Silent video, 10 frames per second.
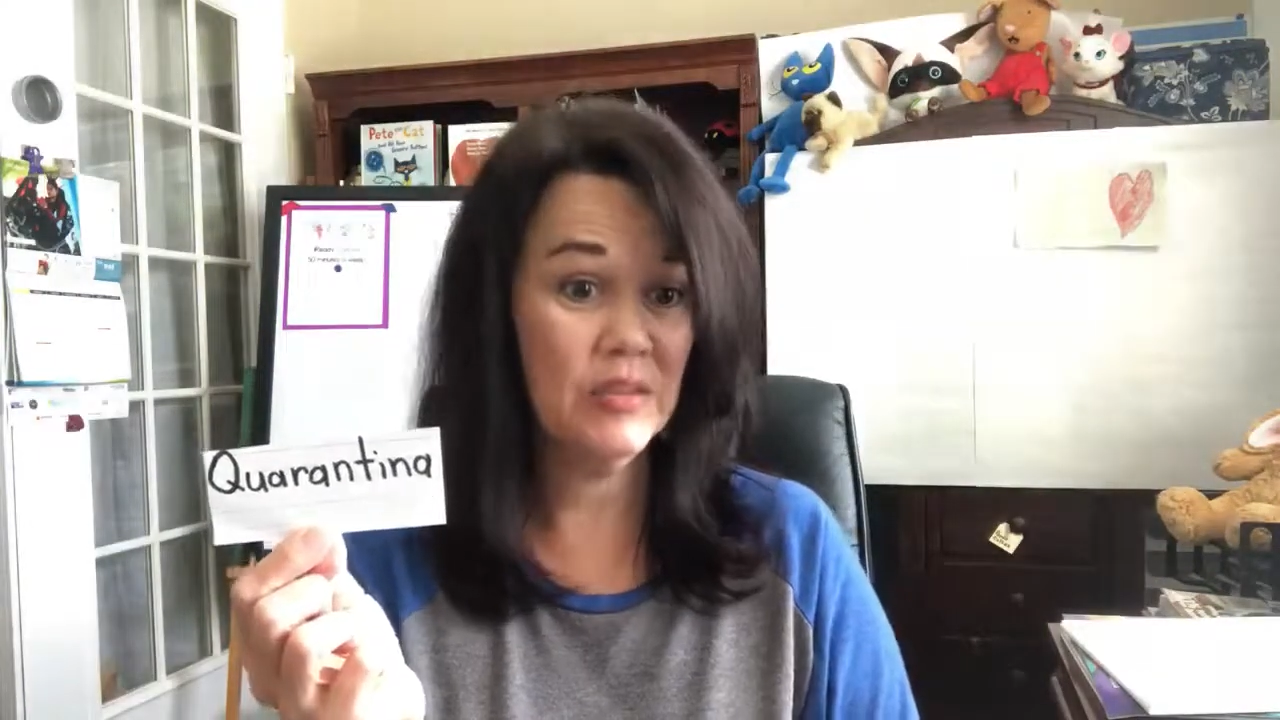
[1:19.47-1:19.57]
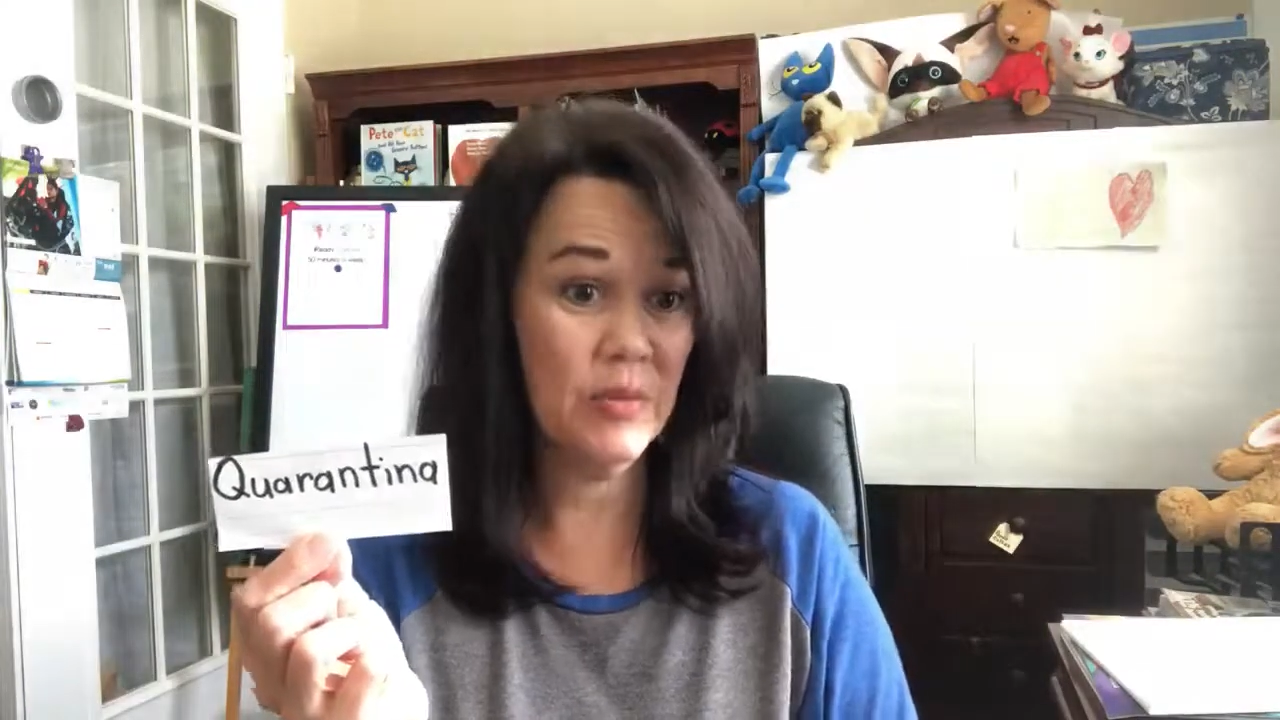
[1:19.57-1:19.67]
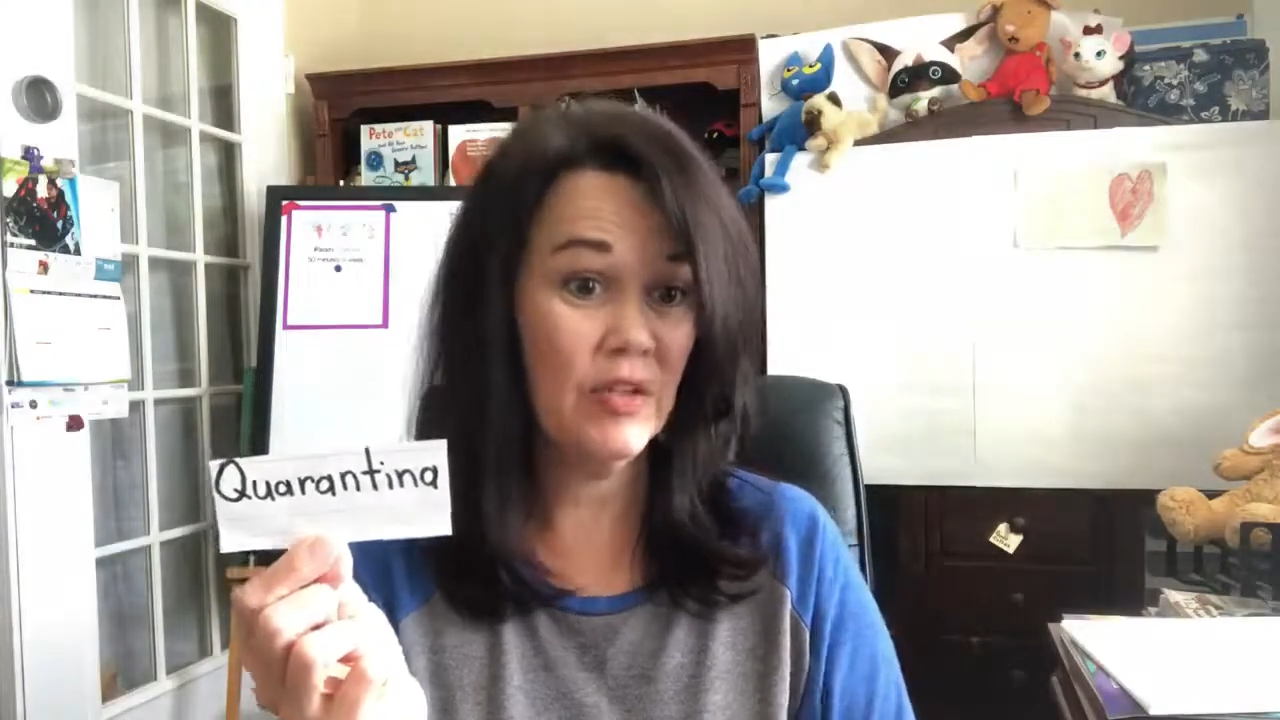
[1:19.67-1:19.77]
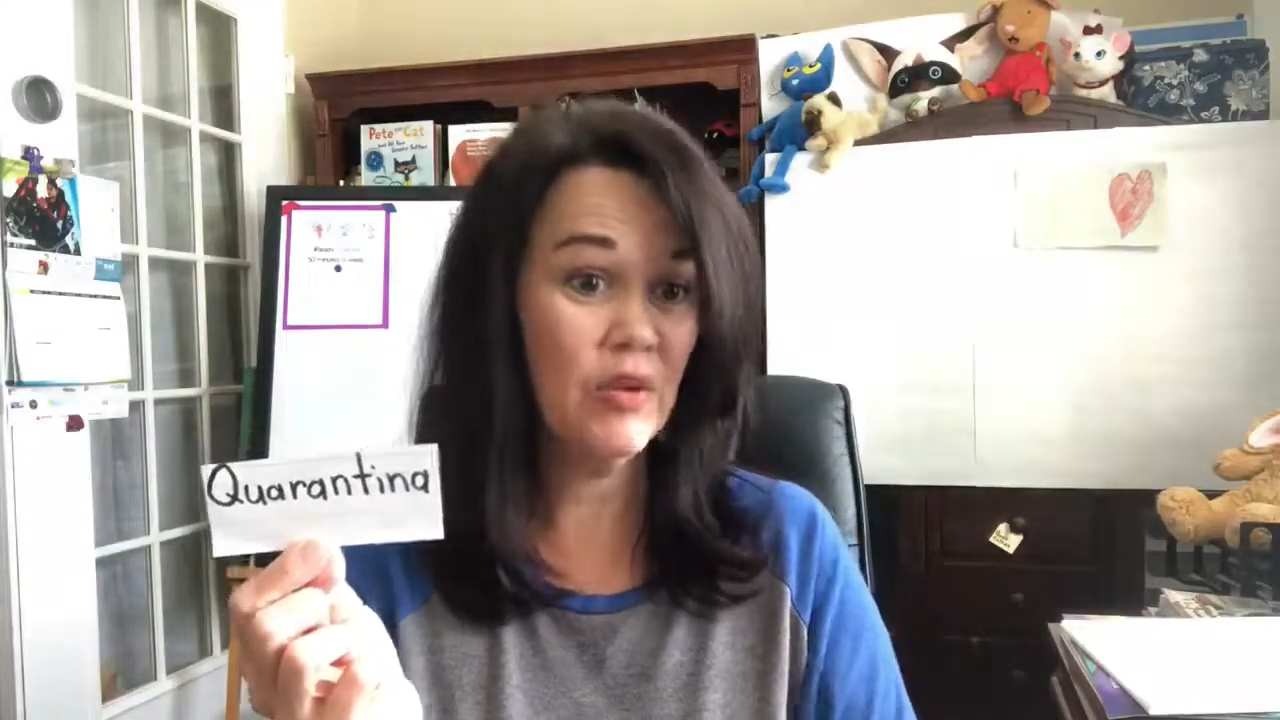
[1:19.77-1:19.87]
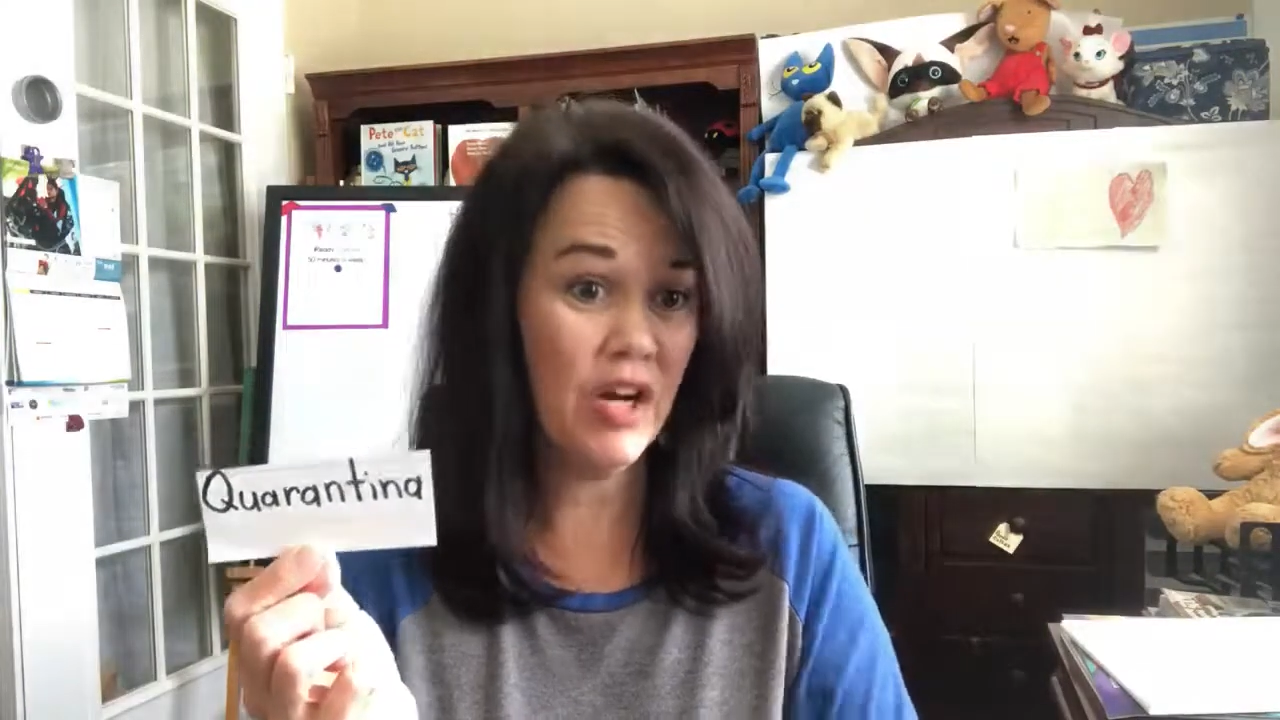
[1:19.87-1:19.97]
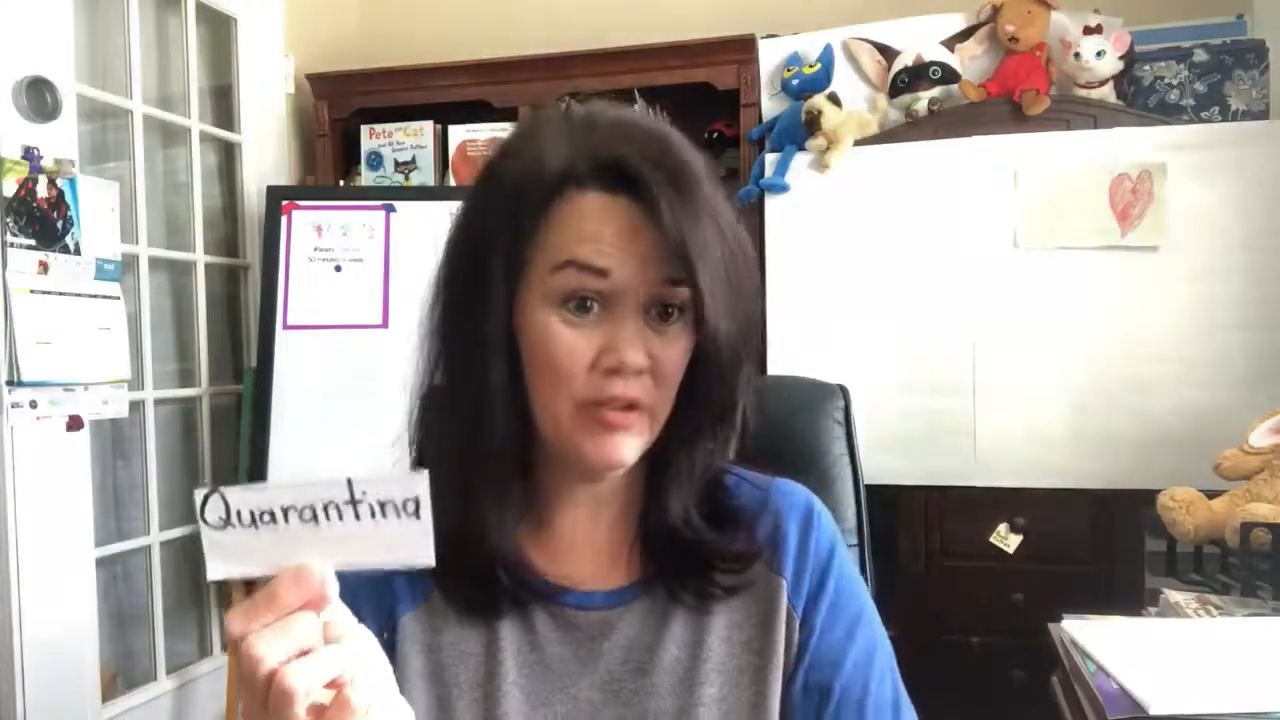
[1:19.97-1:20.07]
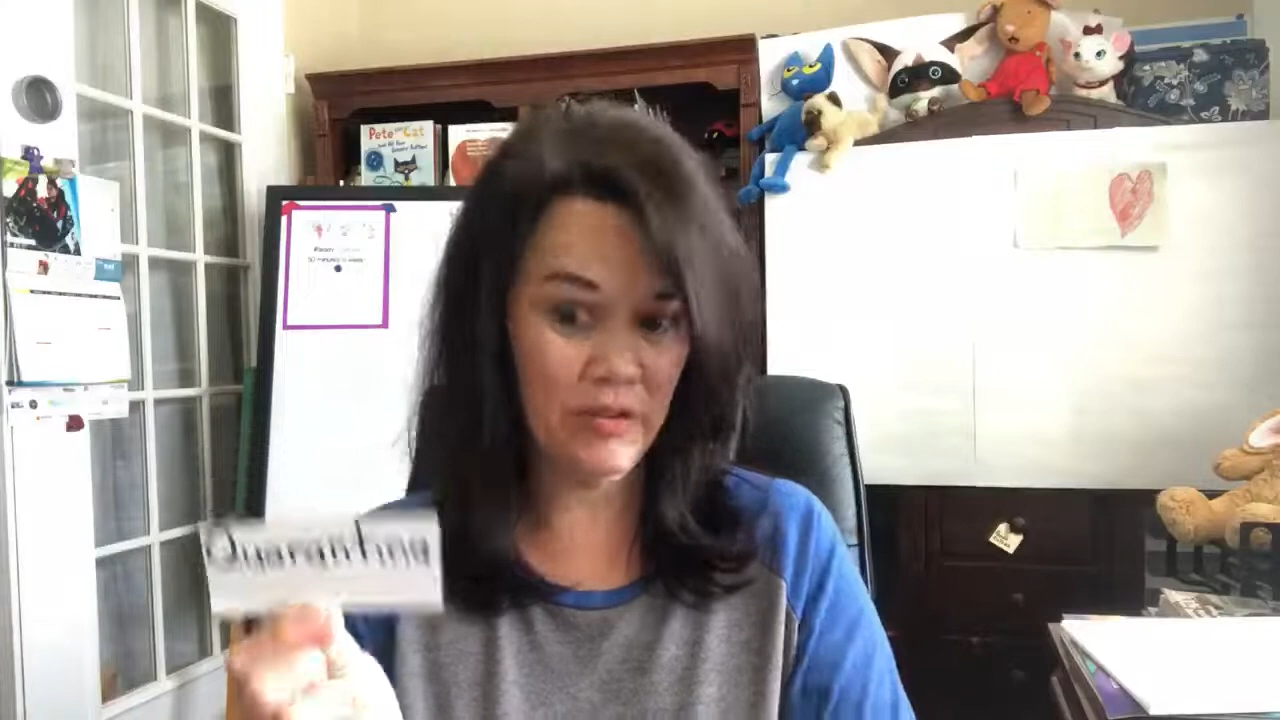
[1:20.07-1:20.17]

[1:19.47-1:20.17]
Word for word: We're going to call